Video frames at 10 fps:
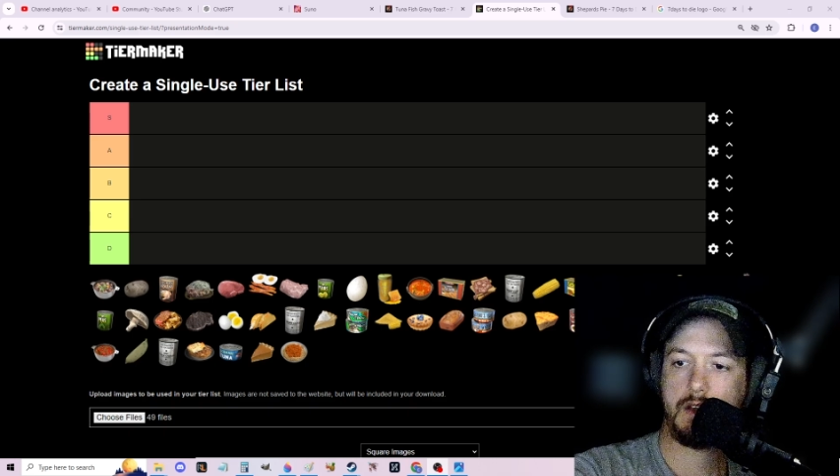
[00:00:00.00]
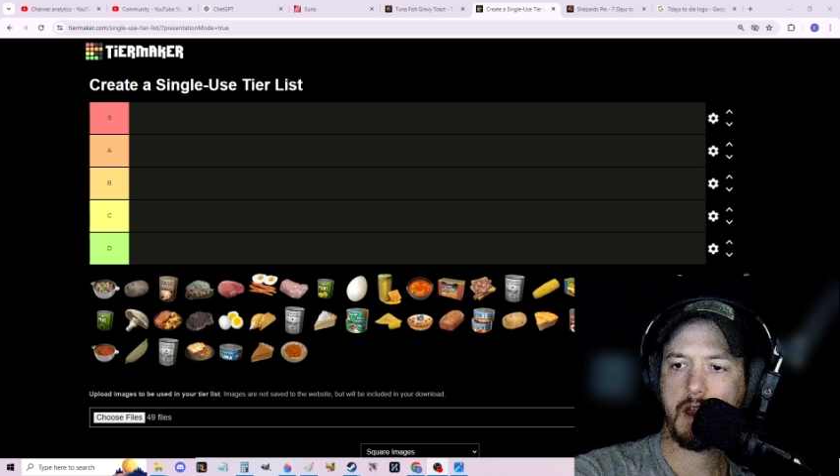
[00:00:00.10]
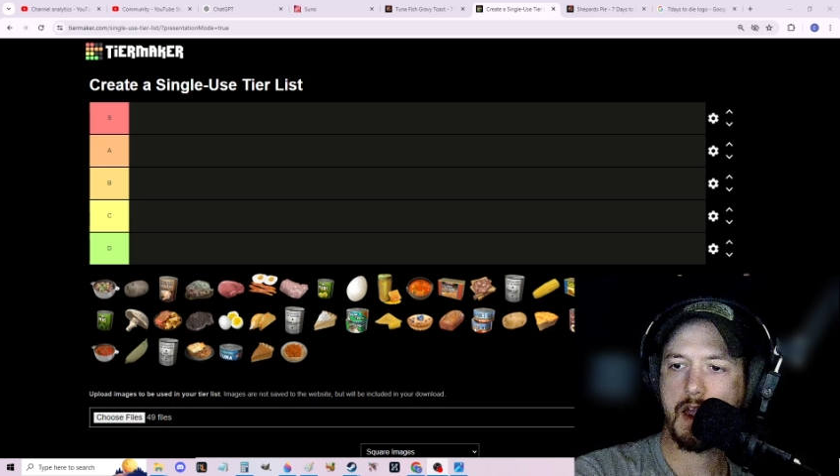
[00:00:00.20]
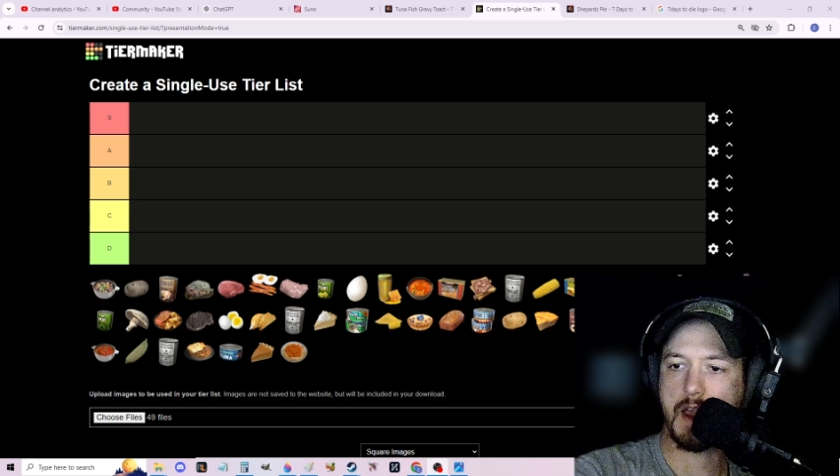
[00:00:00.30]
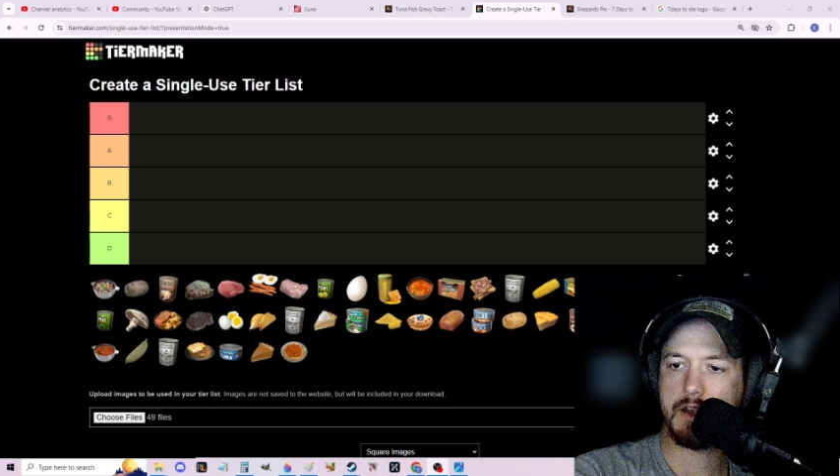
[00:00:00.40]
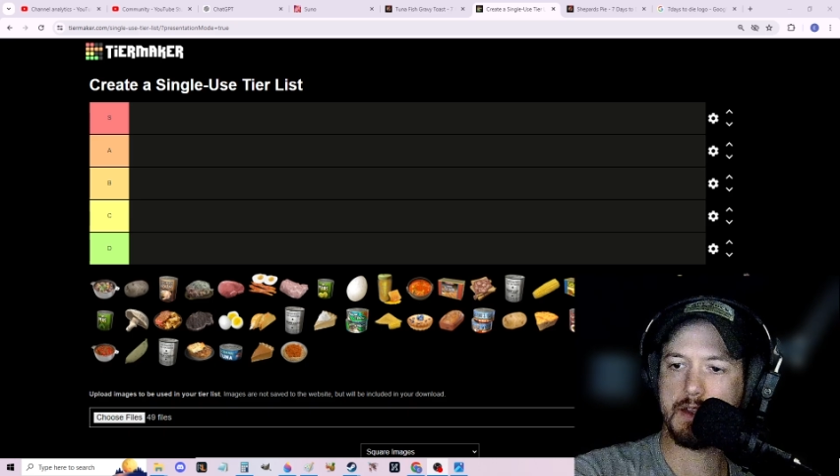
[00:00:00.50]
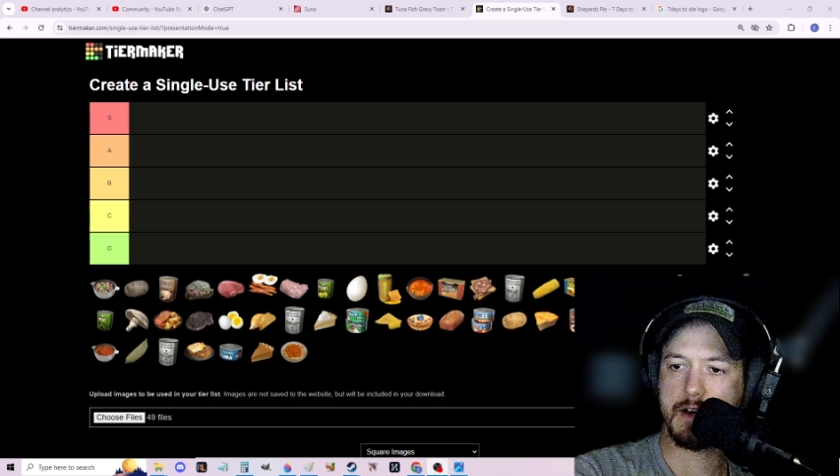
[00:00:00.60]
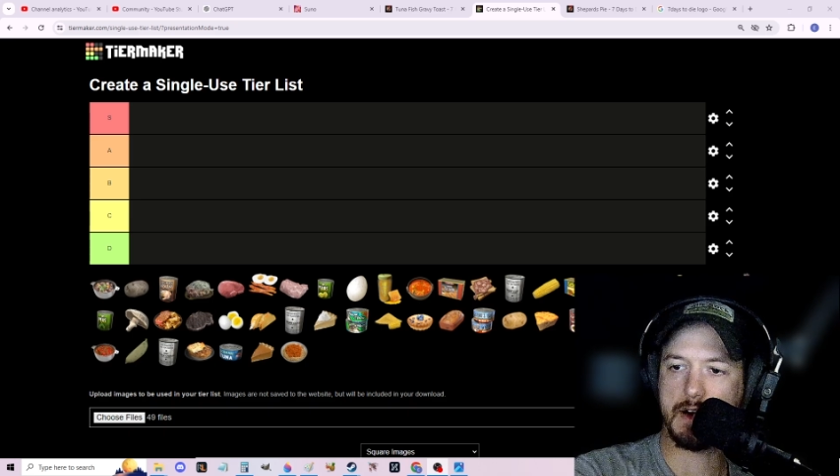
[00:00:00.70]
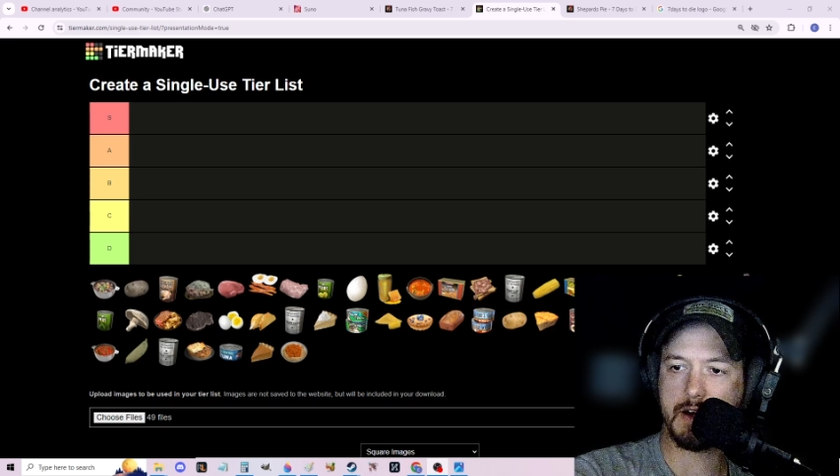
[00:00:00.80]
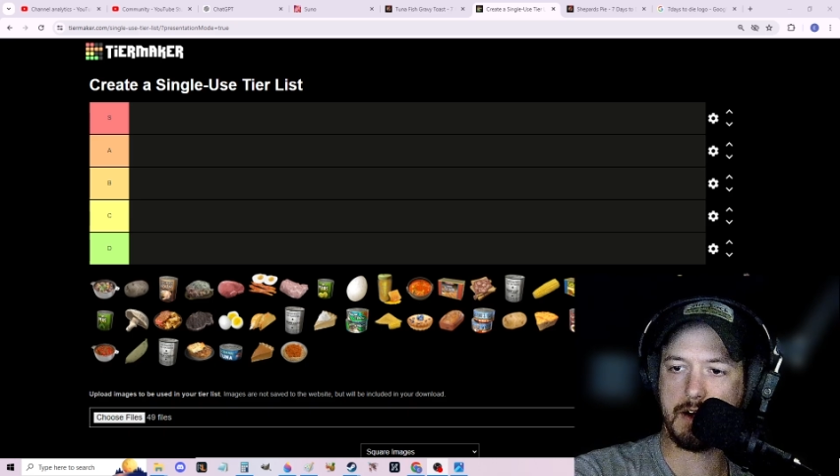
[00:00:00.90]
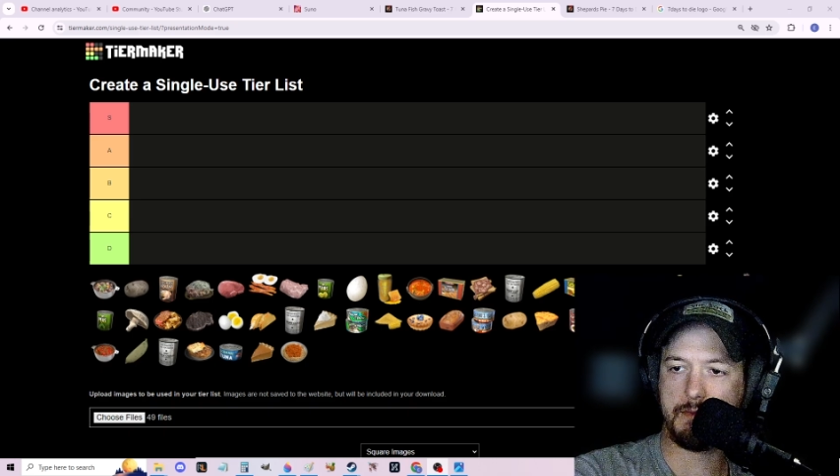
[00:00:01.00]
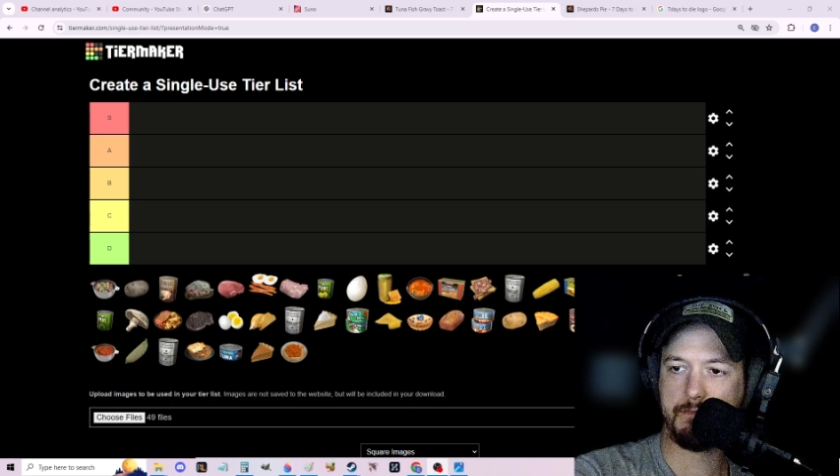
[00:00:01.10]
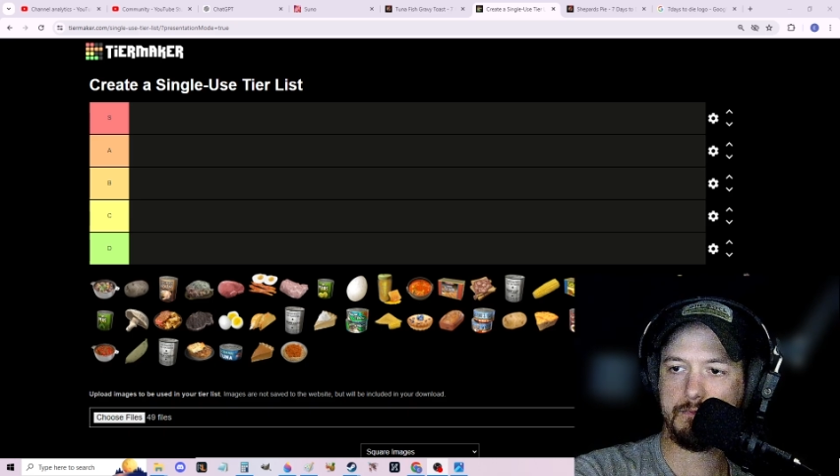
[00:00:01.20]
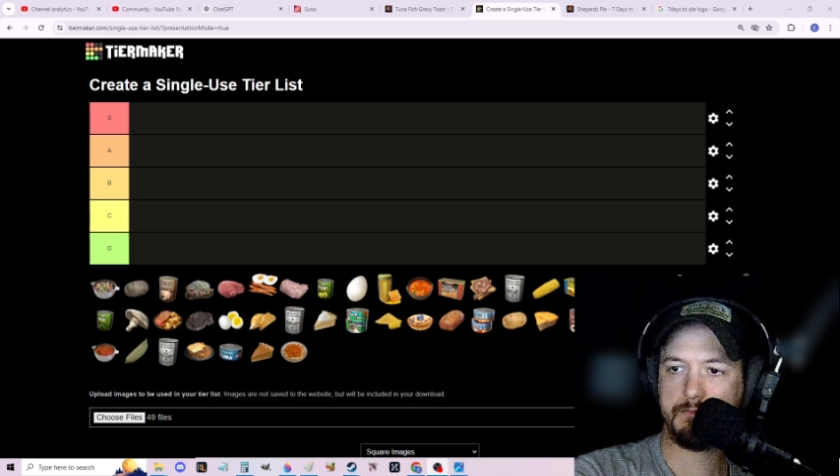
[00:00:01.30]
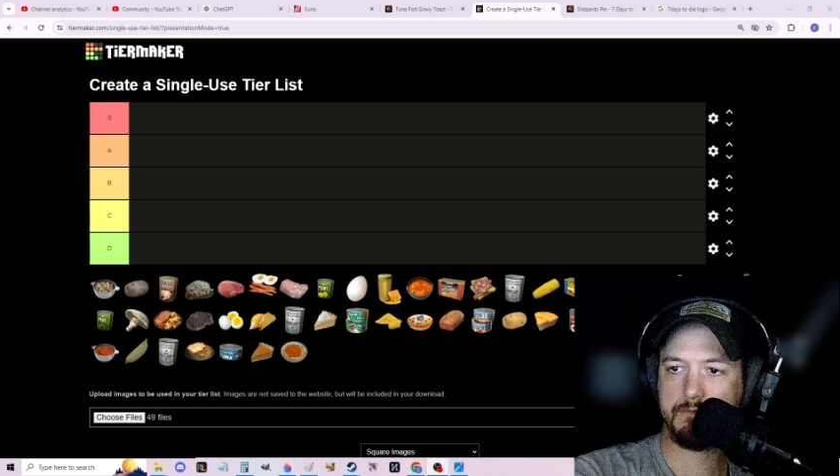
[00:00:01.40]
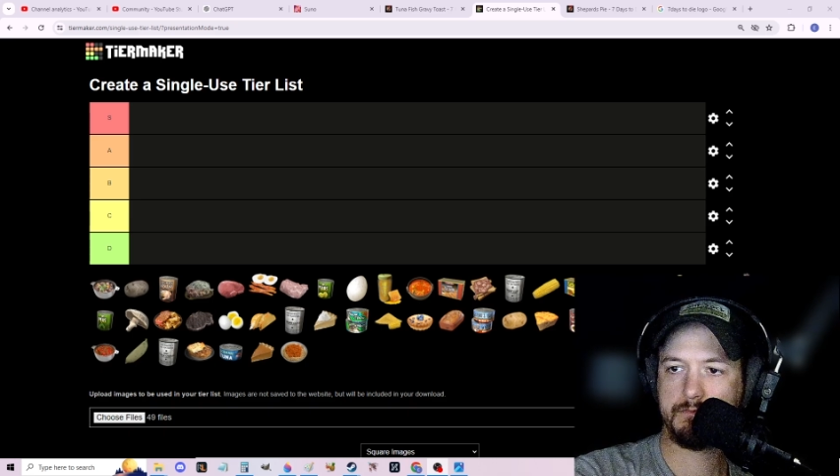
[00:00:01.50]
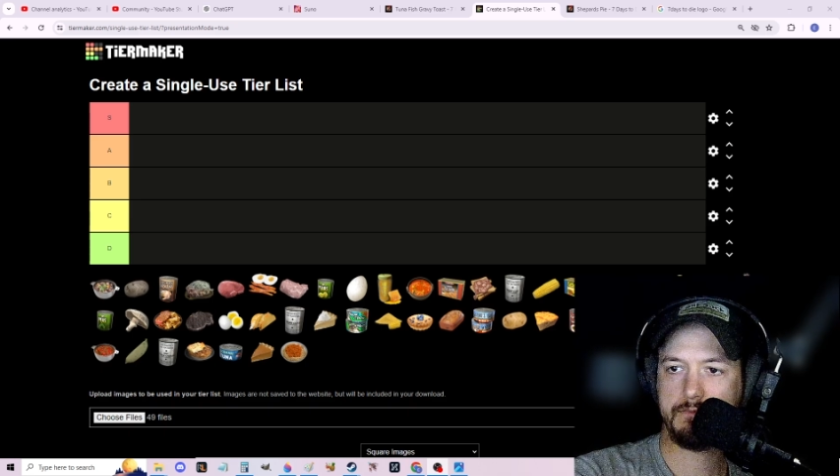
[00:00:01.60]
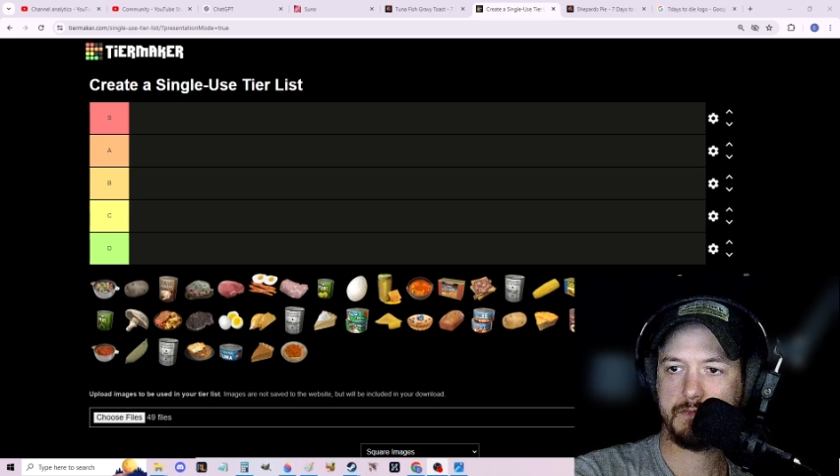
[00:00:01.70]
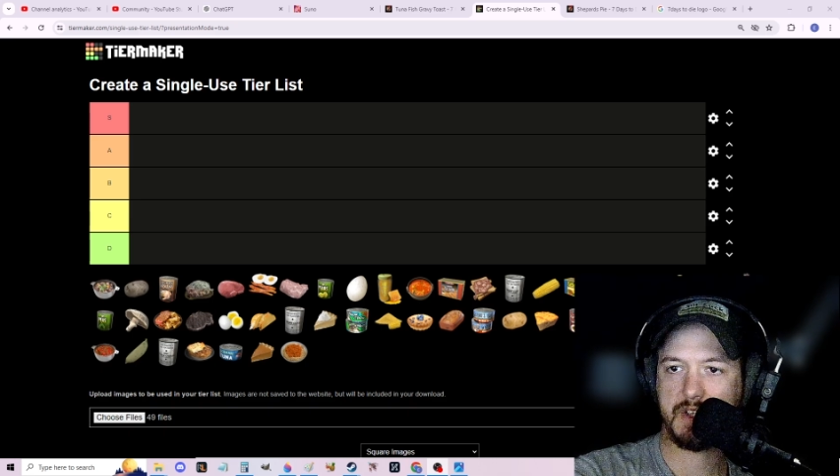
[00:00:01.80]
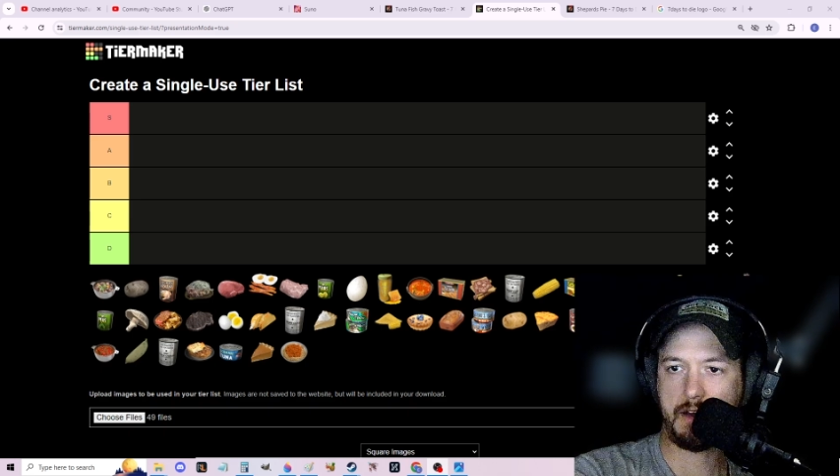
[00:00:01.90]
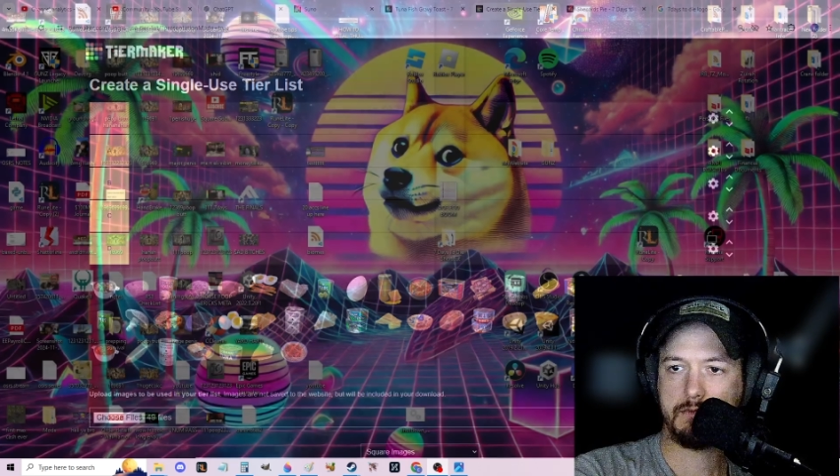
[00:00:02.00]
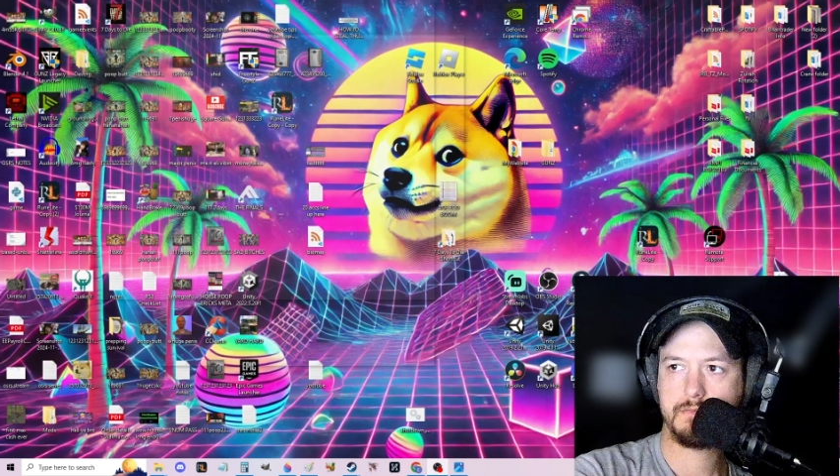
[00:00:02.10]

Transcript: and yeah,